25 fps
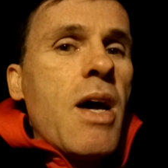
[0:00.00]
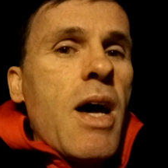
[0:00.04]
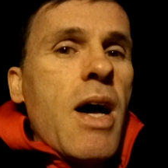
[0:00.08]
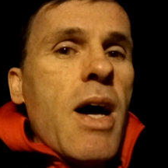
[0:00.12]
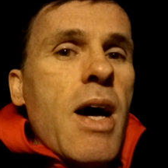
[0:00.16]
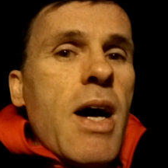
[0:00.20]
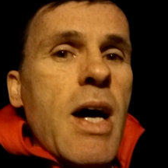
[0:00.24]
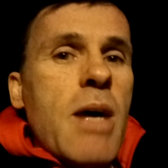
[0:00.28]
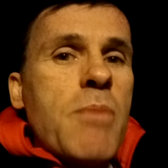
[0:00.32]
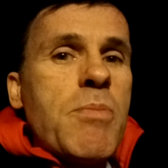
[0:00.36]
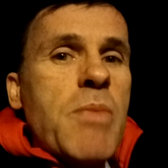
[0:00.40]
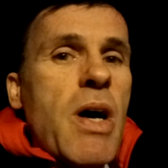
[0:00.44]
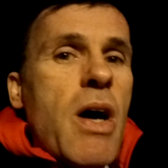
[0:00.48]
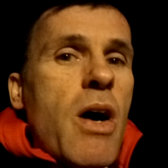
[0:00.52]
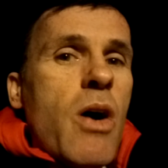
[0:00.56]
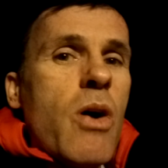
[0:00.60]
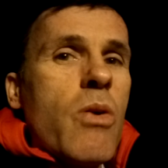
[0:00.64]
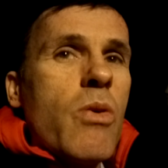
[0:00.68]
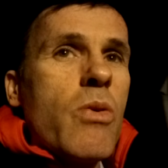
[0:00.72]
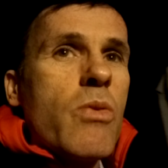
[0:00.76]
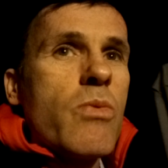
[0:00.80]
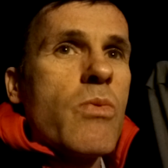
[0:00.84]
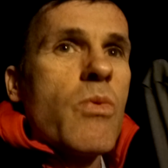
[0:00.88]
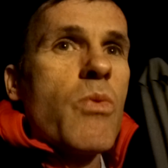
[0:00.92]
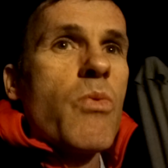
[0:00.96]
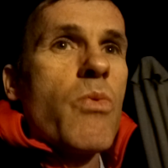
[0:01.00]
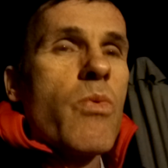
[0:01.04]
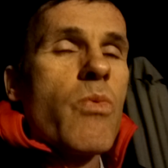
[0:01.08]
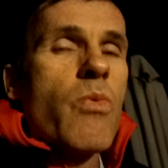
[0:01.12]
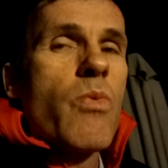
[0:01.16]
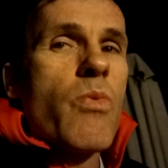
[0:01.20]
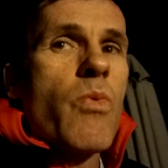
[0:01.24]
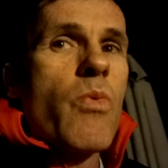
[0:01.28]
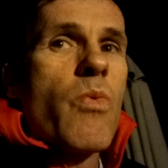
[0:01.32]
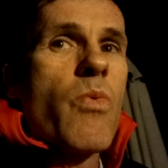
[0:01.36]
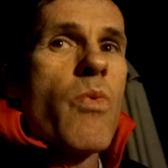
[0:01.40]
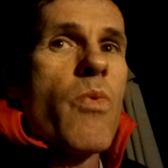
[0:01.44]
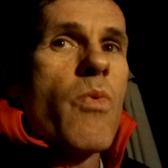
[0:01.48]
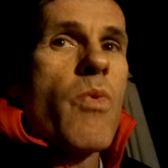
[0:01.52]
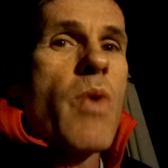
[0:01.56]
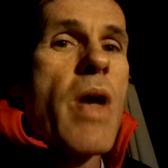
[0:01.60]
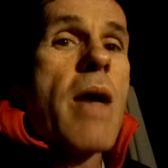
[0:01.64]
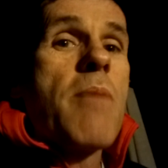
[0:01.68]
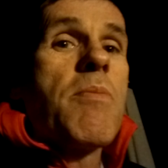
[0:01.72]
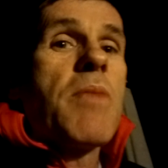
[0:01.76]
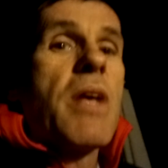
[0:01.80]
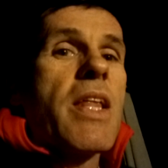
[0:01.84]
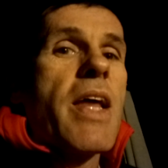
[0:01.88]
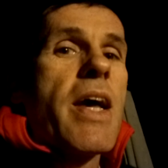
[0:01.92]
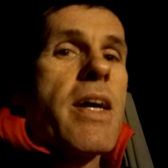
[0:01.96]
Um, I'll
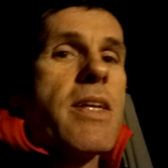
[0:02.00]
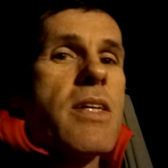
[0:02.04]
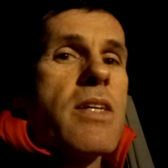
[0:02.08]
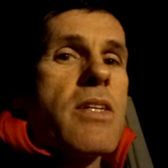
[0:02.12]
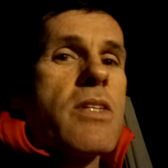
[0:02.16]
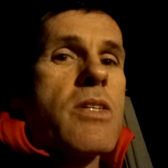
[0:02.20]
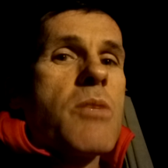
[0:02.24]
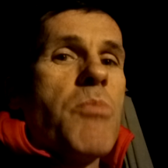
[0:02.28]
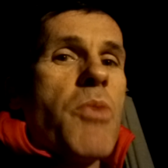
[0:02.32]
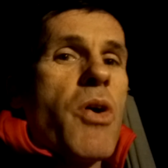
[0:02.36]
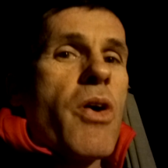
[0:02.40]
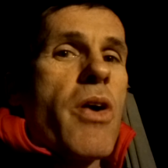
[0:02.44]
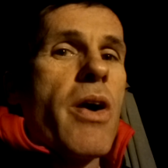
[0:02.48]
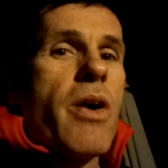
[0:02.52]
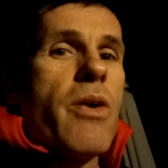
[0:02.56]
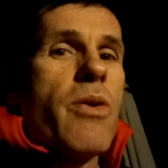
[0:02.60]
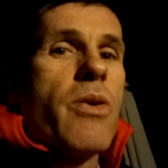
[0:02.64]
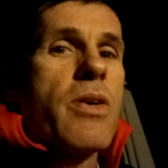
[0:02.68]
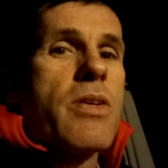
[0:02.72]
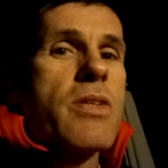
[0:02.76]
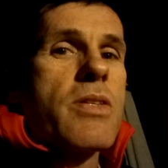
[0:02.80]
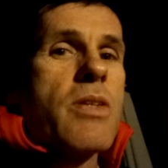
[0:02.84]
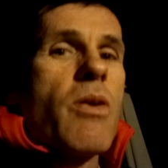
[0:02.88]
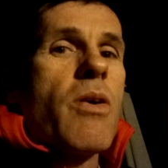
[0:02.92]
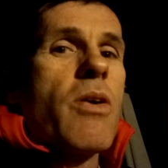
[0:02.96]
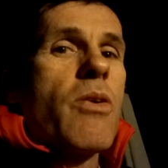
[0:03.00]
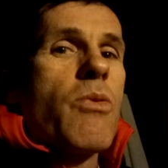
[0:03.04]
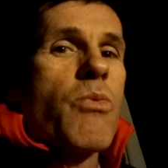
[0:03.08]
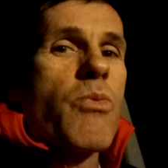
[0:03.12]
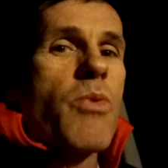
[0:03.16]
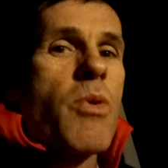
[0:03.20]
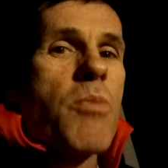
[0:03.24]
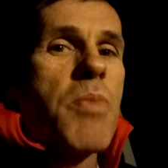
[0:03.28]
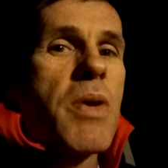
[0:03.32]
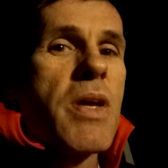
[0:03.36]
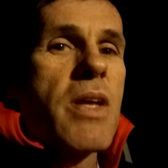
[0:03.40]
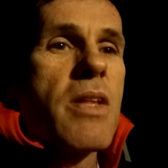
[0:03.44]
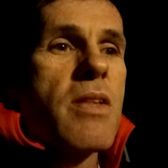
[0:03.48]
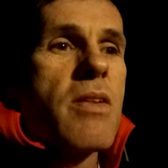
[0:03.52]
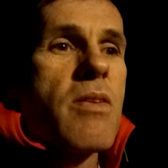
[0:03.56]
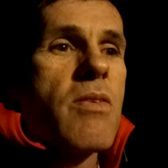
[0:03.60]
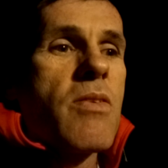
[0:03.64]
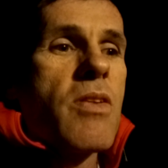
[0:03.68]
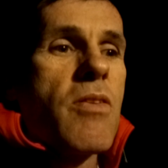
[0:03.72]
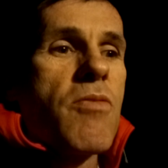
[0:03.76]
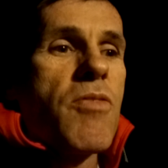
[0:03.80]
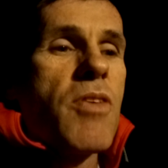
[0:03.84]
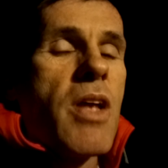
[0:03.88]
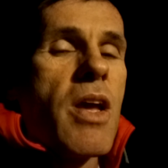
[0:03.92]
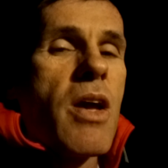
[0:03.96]
emulate it tomorrow, so I'll repeat
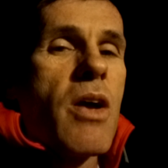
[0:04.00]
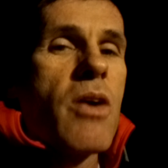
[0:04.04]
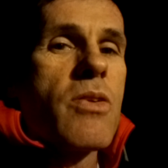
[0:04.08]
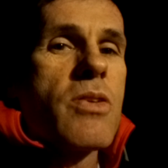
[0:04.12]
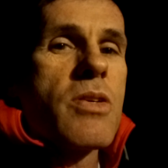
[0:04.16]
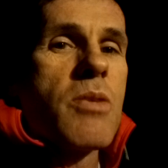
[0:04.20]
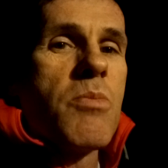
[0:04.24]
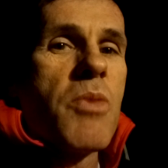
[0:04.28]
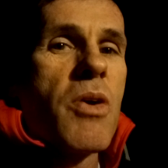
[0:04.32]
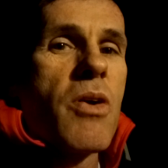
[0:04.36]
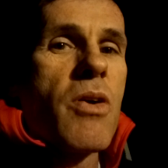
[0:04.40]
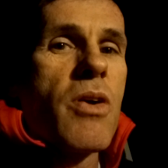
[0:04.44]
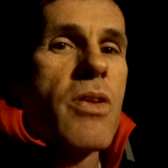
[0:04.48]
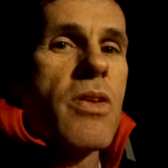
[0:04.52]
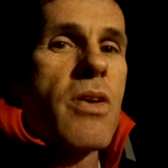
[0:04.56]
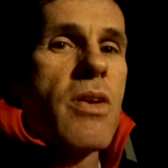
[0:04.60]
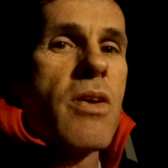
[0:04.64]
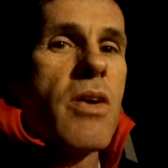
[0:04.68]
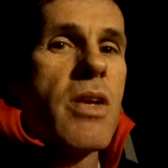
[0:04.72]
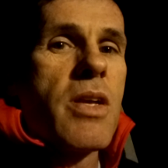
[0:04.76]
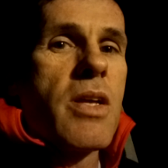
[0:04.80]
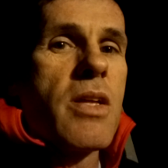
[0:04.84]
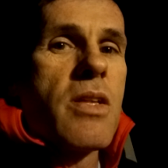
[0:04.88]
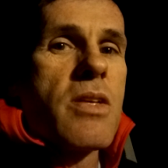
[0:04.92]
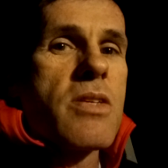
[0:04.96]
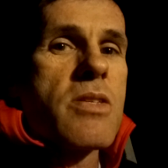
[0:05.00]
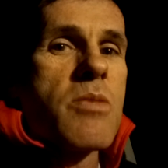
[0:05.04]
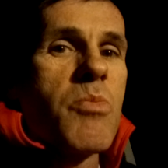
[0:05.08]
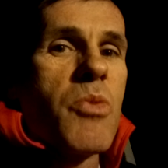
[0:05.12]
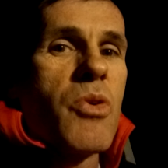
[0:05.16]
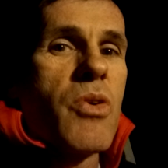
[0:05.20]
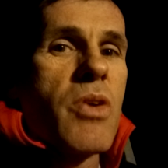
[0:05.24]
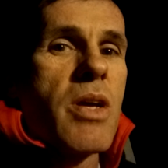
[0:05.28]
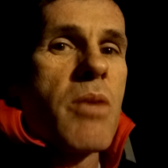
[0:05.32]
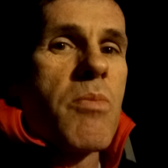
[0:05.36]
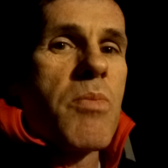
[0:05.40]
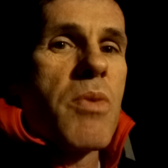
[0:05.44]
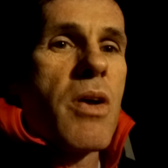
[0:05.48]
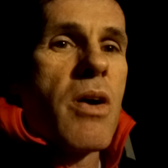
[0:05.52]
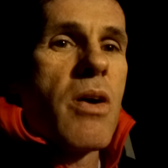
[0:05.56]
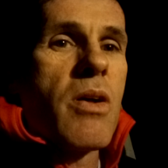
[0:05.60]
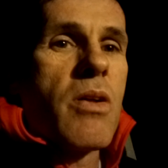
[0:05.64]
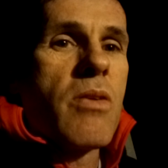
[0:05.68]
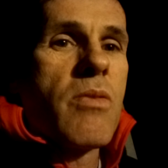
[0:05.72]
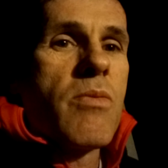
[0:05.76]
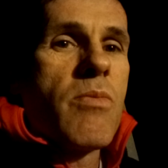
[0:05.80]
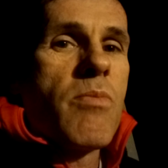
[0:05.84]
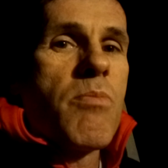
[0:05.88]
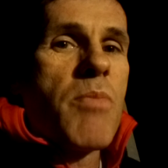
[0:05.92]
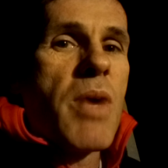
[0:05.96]
the video tomorrow that I did this morning, but
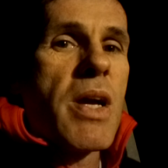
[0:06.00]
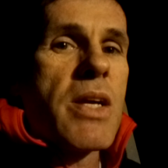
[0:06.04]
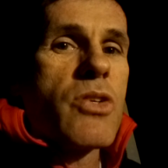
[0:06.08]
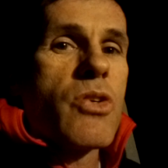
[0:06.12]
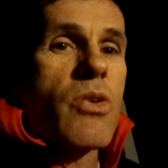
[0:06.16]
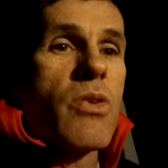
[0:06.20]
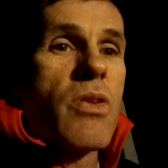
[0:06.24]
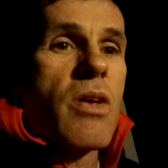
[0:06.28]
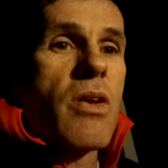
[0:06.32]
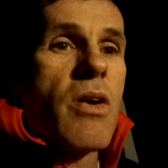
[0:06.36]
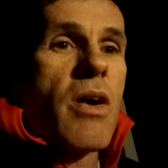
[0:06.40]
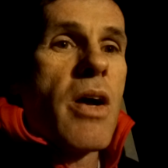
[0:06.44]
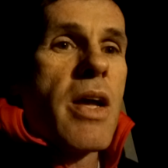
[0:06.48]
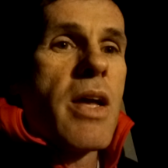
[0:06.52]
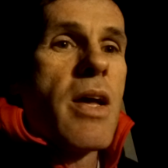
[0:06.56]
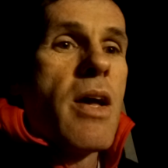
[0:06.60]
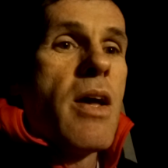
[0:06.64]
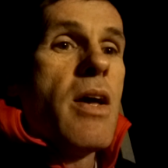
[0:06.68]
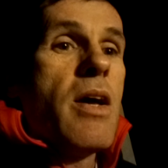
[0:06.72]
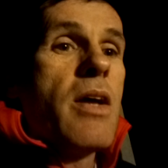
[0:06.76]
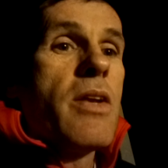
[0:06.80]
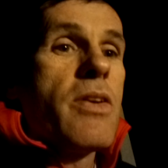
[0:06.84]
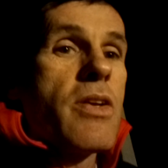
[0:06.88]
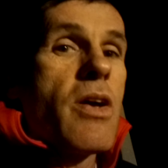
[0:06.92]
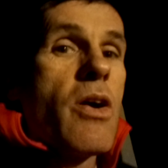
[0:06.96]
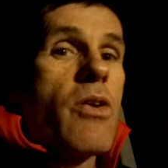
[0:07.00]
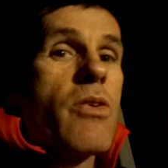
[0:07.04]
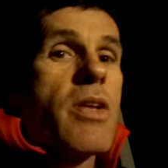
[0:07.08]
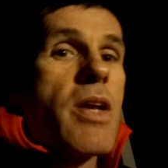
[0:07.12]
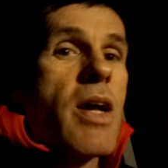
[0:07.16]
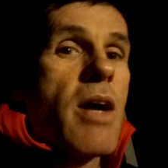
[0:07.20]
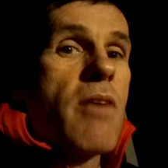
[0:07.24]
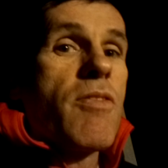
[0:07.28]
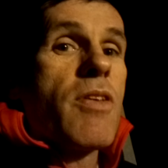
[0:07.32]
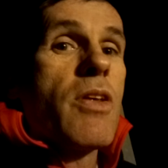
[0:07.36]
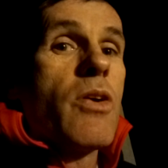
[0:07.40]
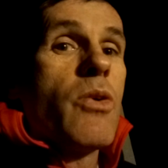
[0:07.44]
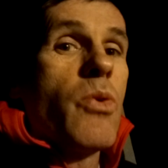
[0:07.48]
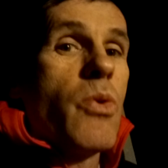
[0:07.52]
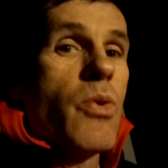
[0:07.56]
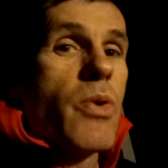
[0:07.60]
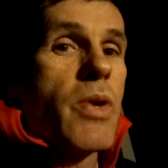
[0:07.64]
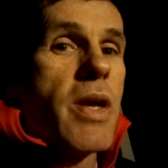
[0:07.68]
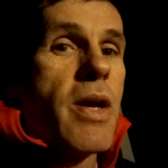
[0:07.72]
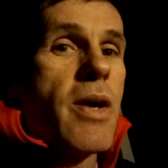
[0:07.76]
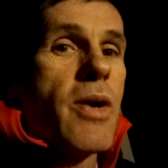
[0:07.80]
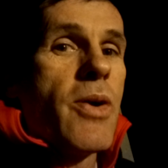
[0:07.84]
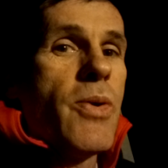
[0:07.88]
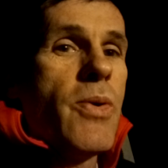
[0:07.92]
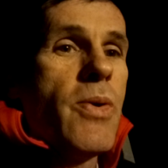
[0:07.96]
I'll make sure that I don't cover the
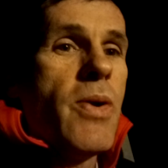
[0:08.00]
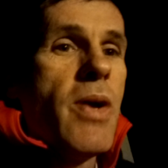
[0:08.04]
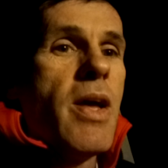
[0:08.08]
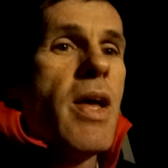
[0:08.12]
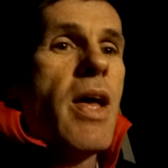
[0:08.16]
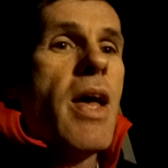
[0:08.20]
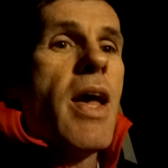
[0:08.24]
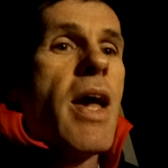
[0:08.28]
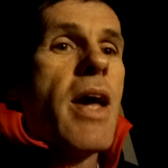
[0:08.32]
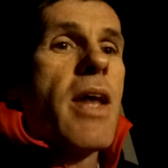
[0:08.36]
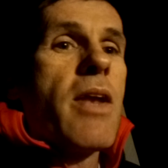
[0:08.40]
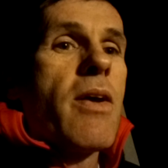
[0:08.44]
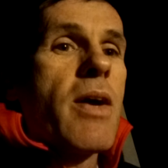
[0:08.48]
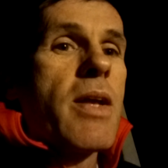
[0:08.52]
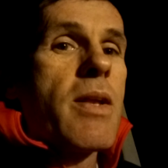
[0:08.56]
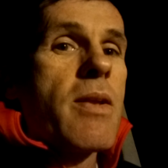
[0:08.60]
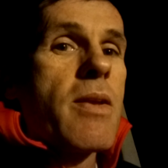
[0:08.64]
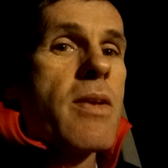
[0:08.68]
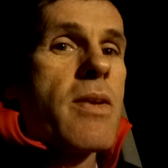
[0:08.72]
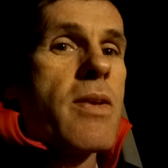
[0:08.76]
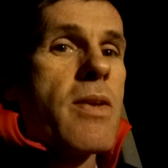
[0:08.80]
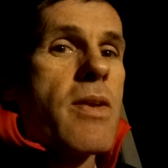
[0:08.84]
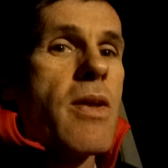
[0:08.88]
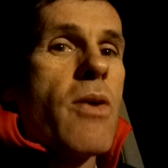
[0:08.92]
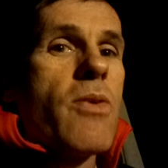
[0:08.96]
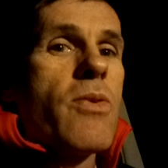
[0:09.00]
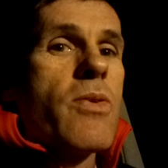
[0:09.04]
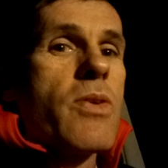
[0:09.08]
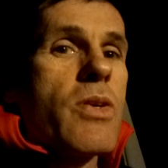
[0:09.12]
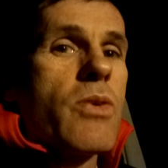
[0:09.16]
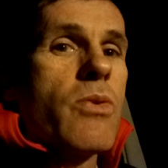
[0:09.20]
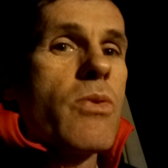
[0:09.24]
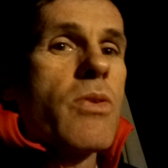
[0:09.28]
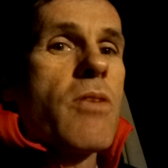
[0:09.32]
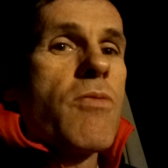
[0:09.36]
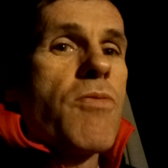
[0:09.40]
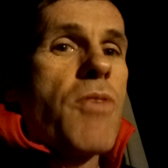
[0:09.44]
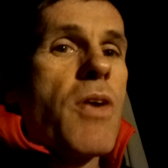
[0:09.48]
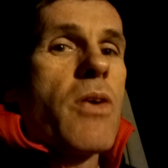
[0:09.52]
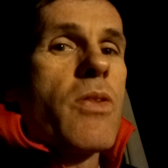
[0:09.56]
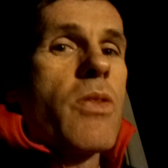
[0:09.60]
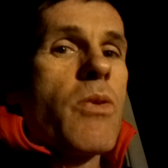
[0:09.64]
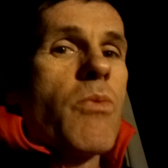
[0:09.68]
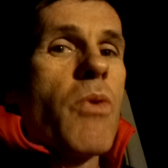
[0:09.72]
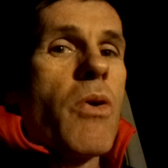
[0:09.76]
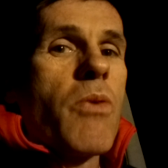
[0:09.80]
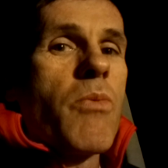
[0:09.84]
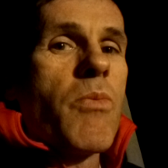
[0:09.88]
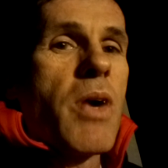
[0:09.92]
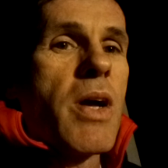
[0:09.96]
audio and I don't tilt the phone the
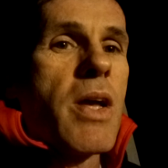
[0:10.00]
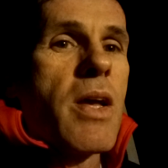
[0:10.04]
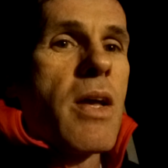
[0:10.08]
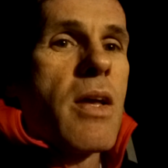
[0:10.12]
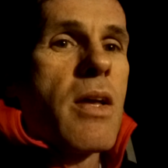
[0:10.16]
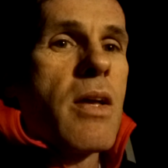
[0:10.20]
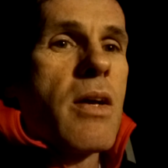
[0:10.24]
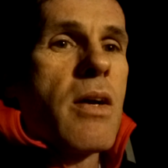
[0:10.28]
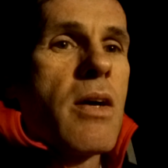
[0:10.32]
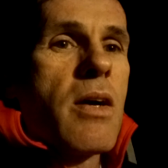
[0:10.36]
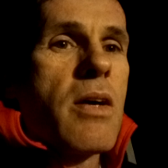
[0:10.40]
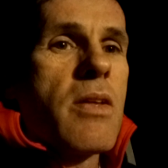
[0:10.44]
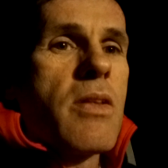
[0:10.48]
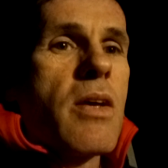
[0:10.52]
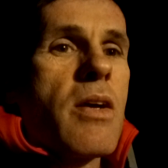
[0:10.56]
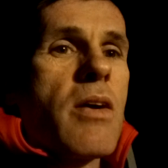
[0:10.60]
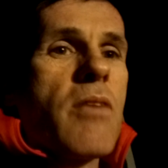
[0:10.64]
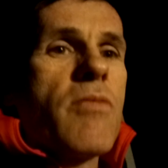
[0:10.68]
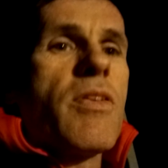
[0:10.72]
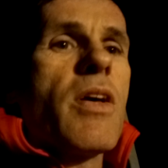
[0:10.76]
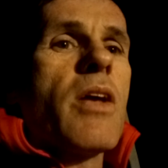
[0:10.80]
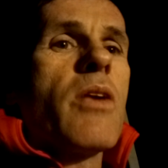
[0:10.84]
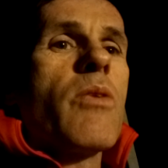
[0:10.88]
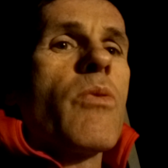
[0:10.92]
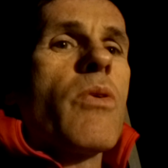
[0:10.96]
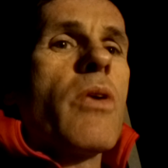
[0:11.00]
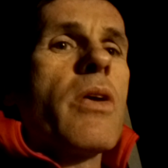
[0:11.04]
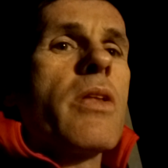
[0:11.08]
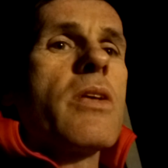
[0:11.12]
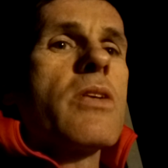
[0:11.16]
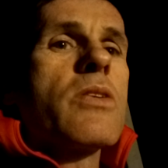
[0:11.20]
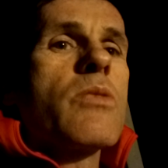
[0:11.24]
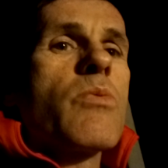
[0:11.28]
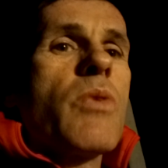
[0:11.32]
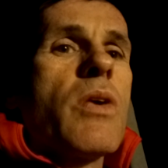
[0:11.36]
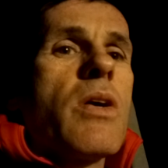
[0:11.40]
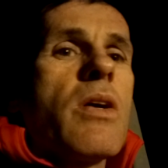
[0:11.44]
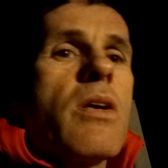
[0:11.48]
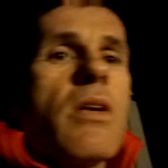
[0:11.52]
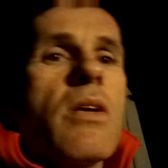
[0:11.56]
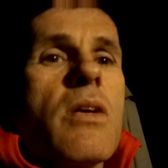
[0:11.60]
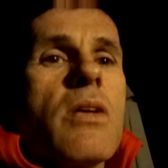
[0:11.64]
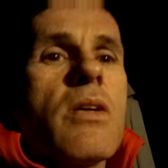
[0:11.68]
wrong way. I think I've done it right this way.